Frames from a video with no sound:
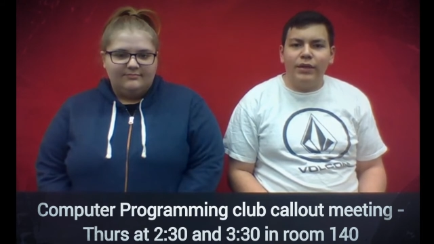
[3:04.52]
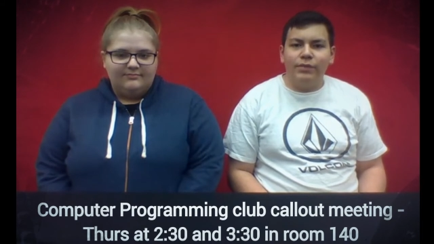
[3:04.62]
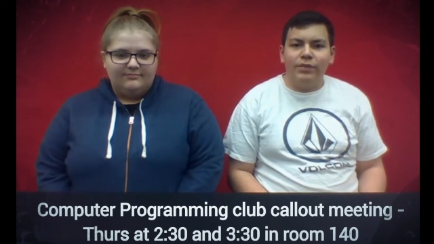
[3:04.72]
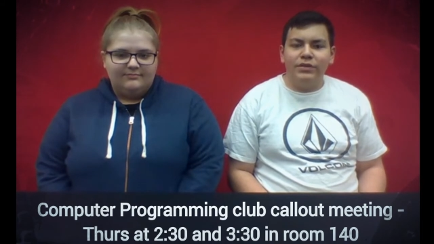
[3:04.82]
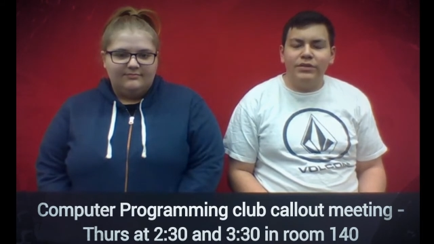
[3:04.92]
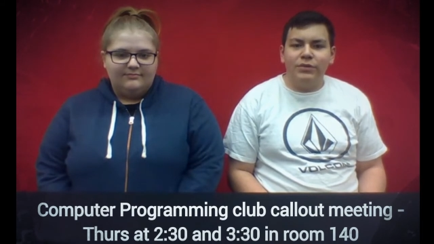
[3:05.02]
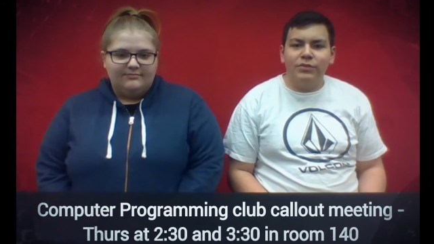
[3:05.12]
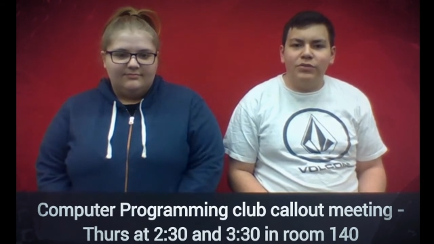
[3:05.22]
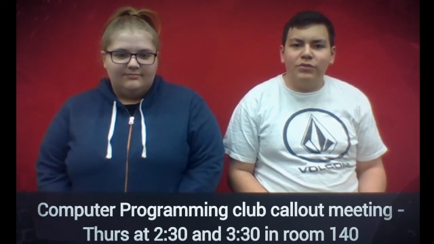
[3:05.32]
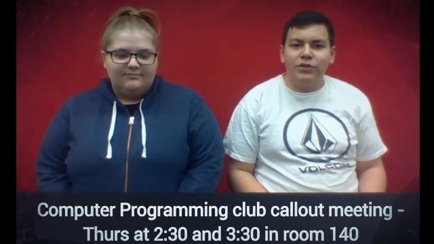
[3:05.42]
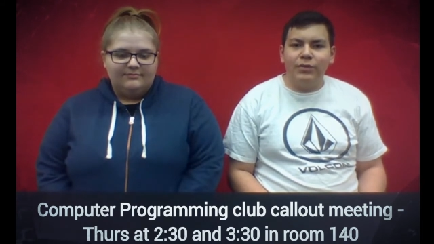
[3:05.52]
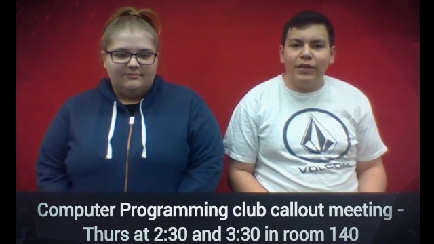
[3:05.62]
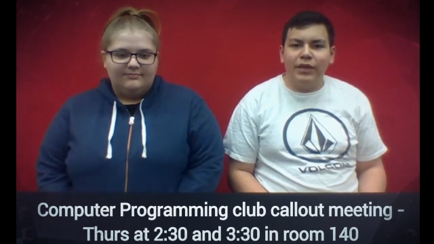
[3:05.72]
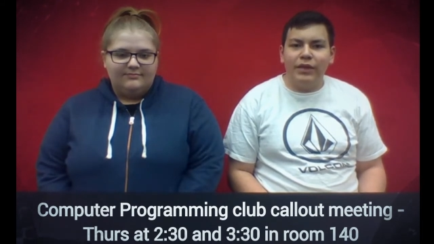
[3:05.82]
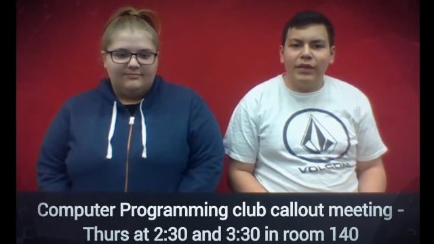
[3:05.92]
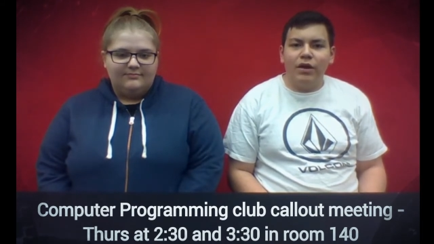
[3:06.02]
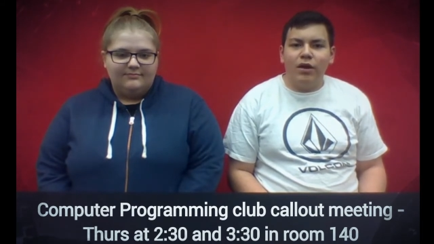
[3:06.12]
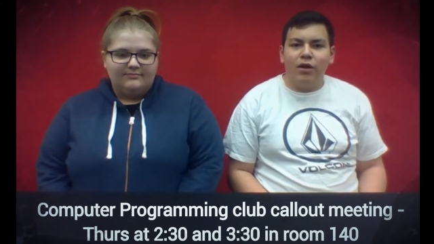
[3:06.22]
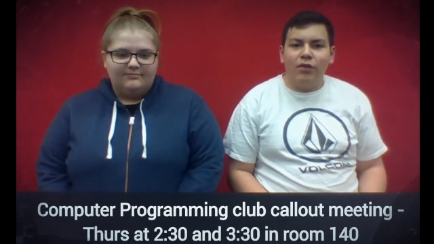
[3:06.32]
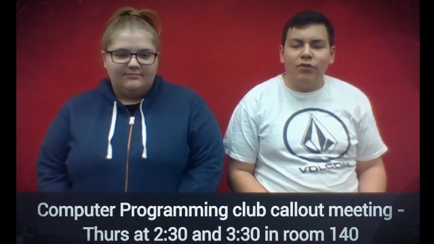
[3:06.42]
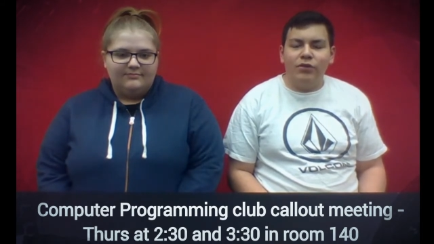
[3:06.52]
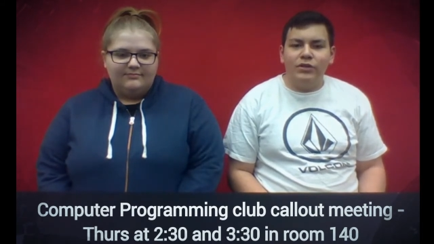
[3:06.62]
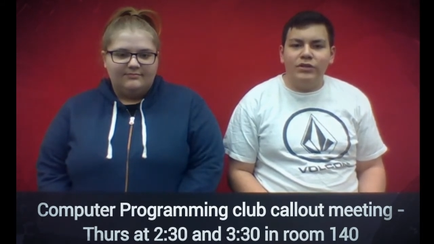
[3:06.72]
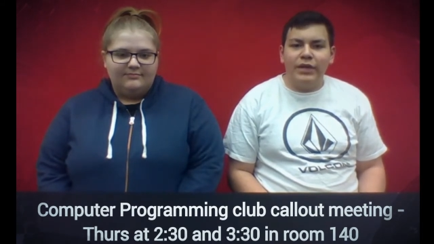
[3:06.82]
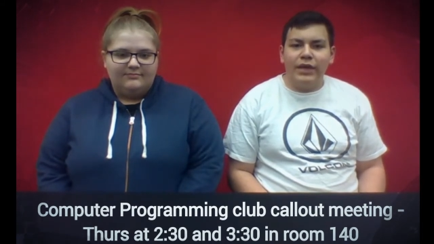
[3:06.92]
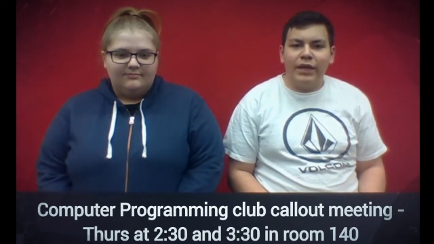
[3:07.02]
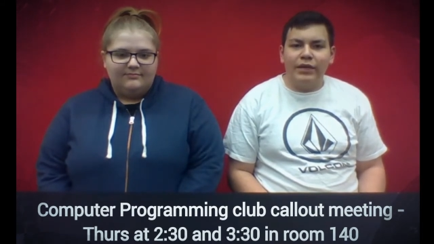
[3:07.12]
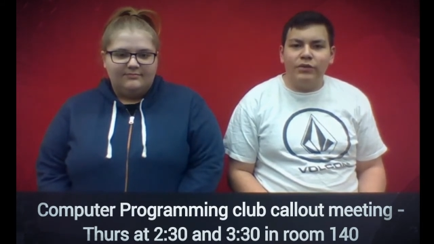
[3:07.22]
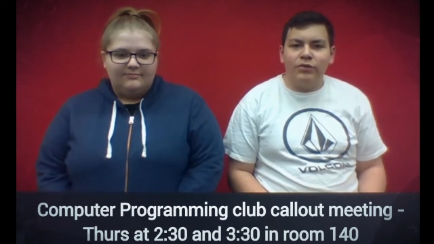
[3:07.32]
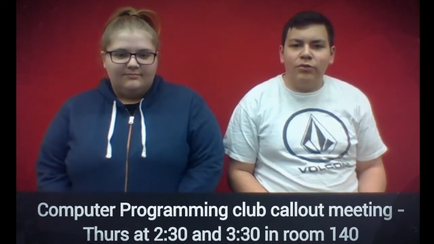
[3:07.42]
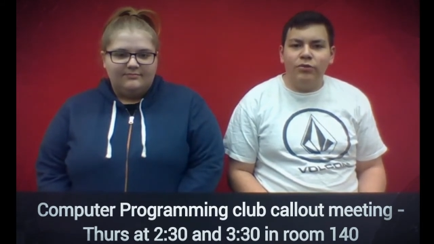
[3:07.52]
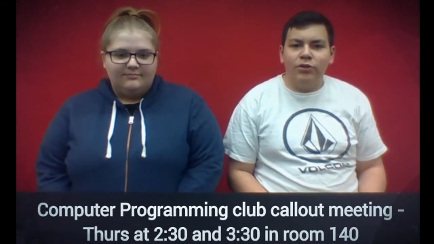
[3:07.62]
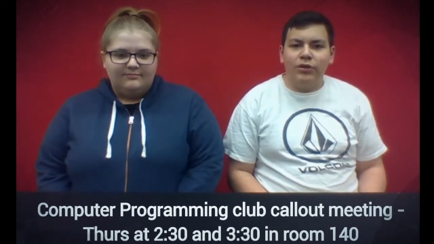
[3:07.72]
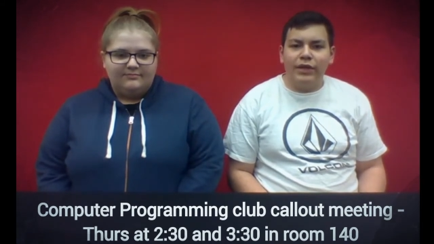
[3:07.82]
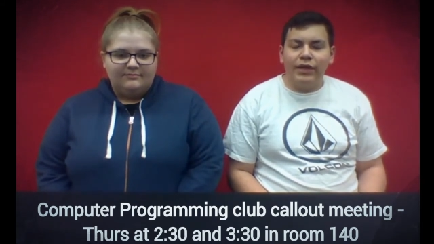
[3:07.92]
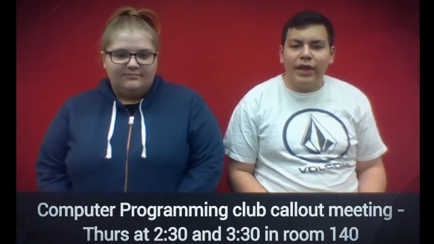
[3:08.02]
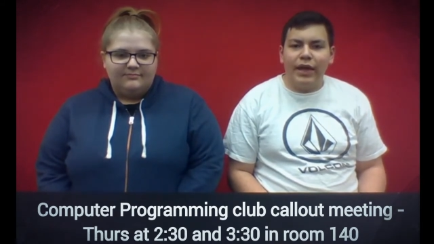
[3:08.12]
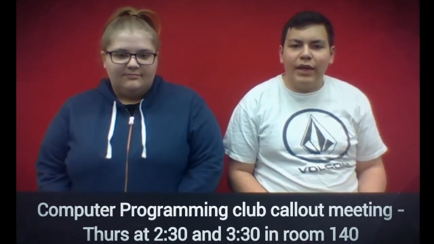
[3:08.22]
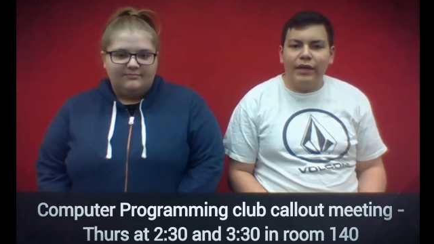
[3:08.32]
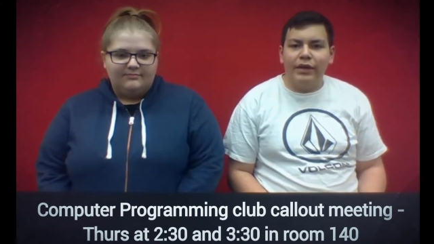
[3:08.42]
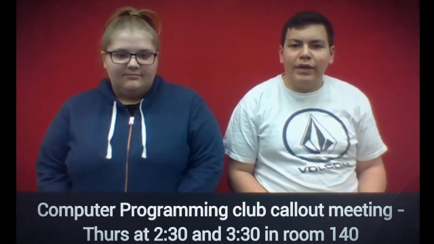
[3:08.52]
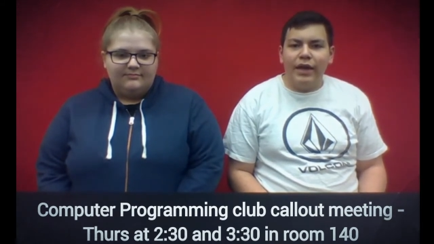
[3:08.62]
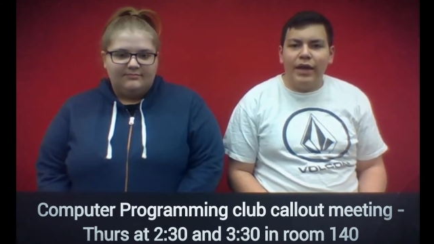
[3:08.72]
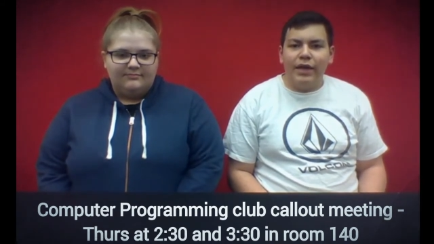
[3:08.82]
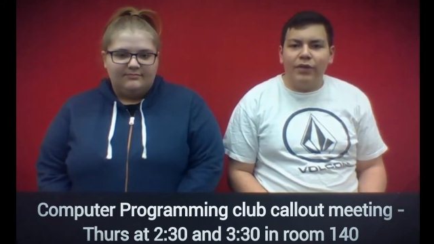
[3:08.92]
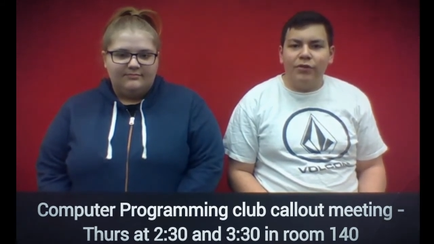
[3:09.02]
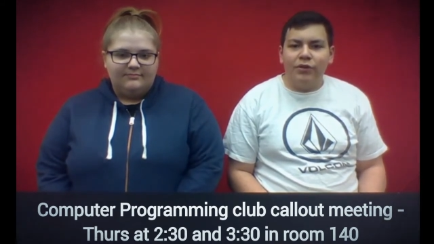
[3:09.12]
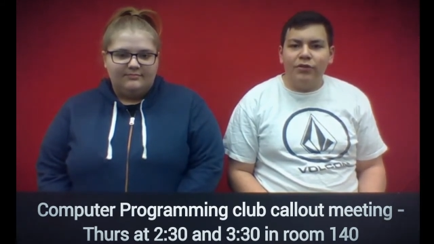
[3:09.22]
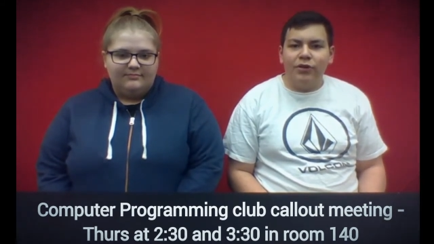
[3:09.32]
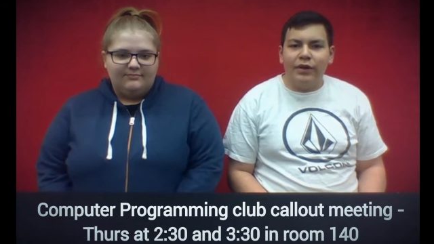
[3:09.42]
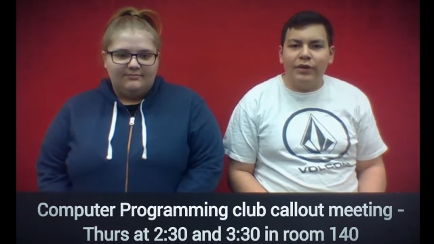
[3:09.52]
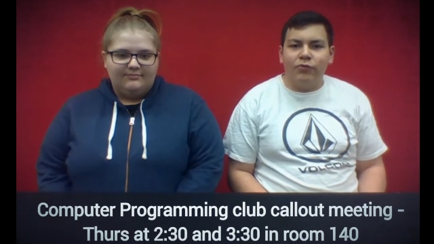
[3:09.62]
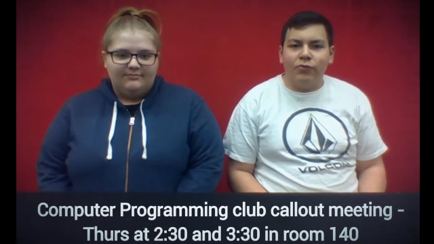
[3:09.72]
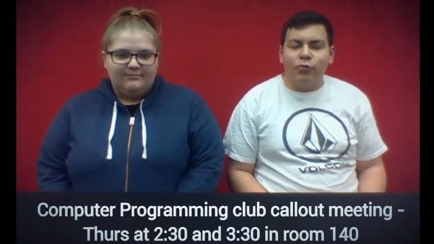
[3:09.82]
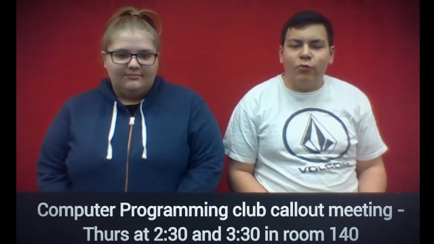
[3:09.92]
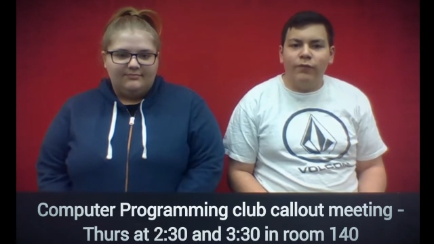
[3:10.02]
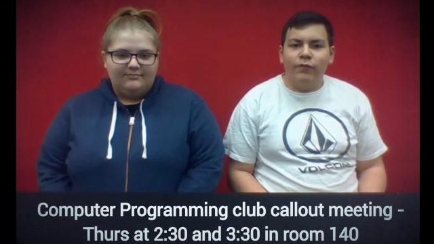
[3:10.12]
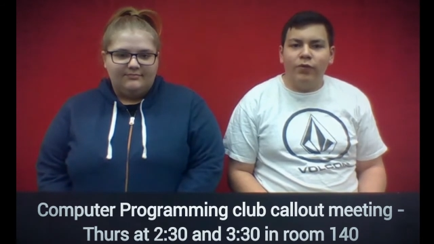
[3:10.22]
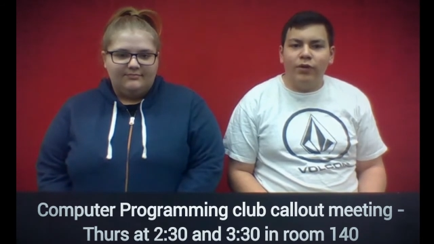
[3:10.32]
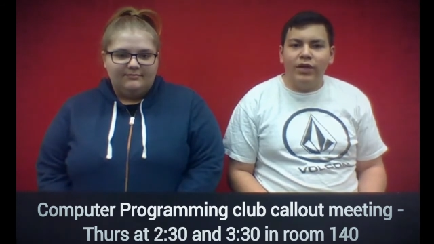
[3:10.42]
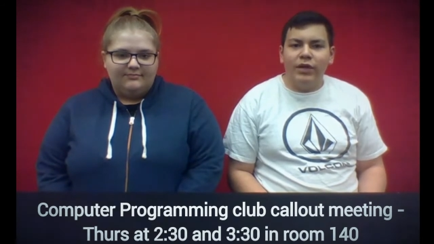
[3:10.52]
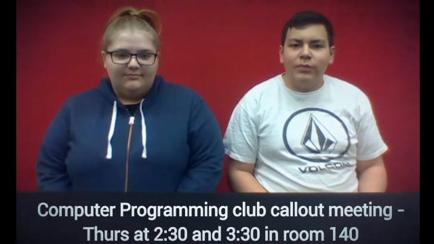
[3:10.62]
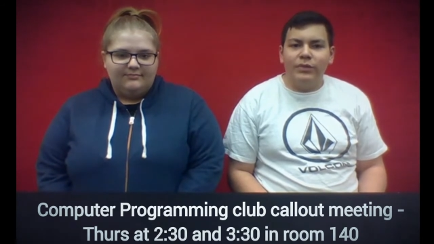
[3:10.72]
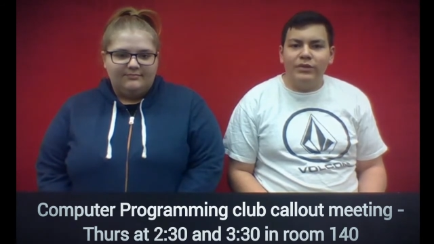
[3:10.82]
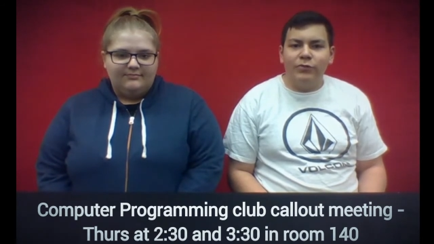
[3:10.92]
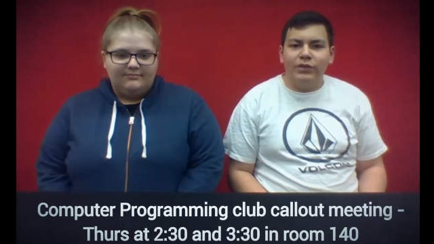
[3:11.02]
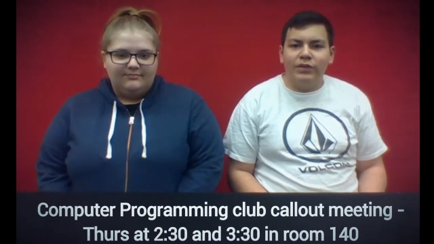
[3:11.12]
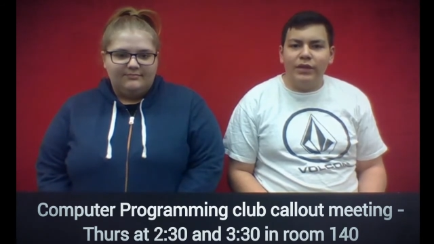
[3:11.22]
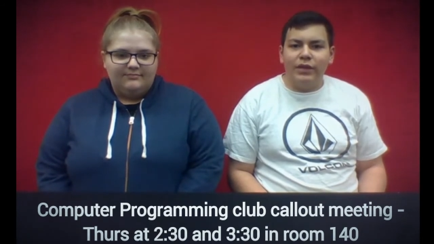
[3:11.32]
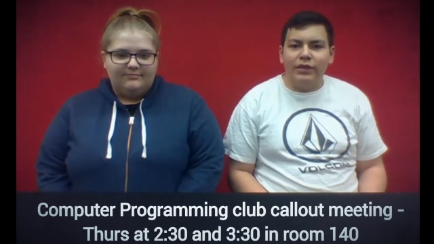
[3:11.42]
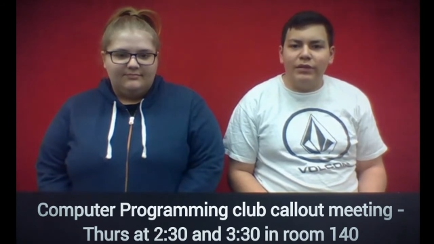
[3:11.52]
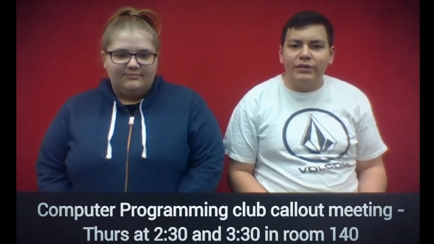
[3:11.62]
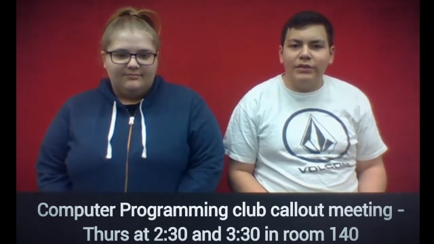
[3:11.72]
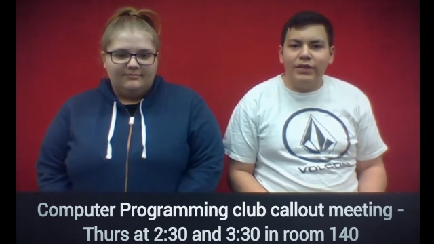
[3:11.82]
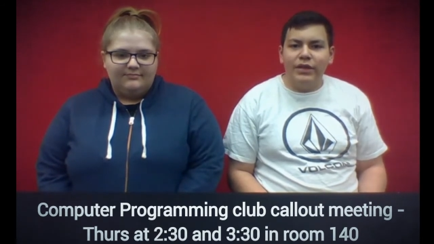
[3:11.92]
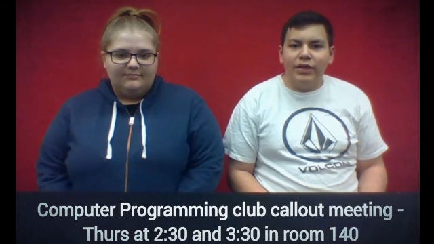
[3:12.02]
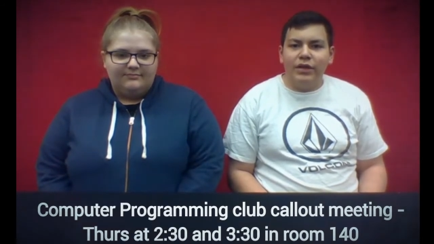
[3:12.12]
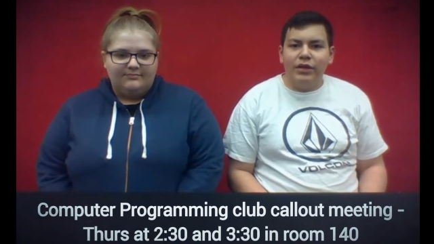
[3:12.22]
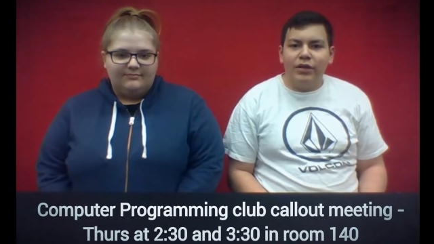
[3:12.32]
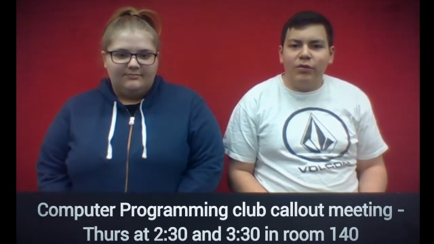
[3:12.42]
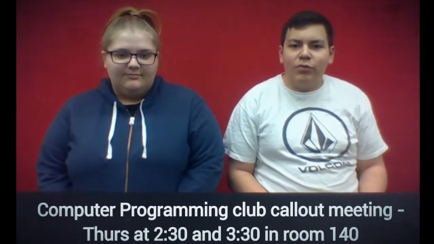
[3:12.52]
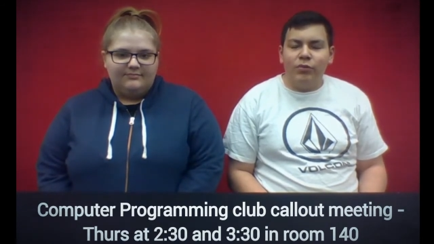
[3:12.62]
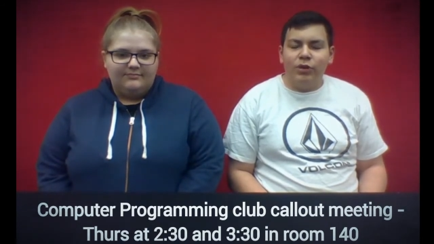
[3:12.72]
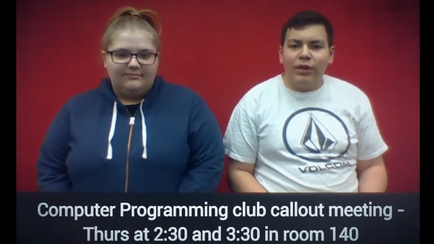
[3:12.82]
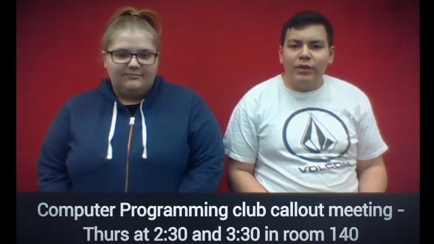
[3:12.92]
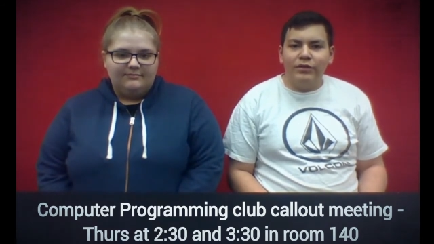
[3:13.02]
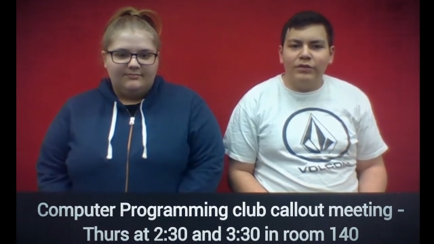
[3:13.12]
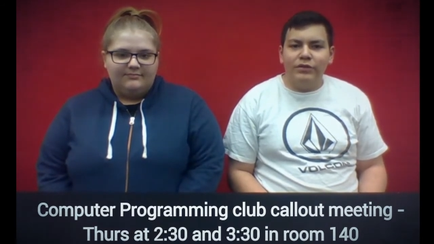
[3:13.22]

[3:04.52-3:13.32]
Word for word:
Speaker 1: then please come to the meeting on Thursday at 2.30 and at 3.30 in room 140, Ms. Quintanilla's. Would like to